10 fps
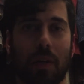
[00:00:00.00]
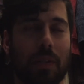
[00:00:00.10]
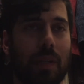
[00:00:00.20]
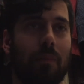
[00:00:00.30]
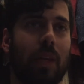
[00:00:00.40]
or
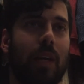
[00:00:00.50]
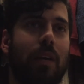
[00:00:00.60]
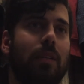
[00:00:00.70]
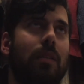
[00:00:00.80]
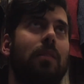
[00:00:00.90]
something
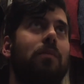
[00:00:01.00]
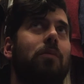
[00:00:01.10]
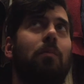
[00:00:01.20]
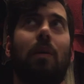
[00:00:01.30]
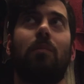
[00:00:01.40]
because it's in
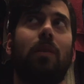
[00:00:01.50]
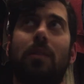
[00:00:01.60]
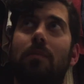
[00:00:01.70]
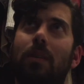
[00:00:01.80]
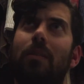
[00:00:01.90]

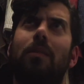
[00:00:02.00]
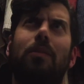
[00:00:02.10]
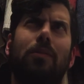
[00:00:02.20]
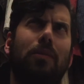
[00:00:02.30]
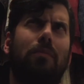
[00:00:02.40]
remembrance of all
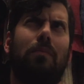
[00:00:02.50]
those